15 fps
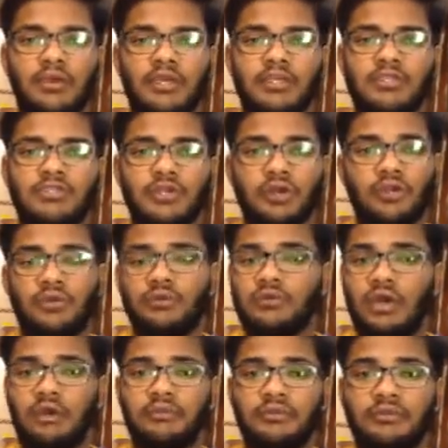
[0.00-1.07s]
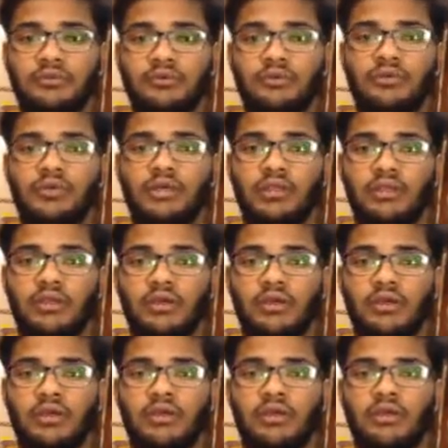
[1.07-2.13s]
insured 2000 scooter
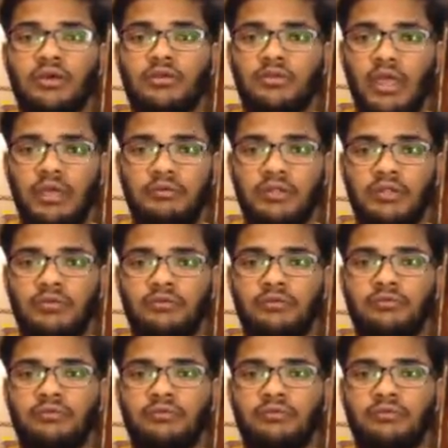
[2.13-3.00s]
drivers,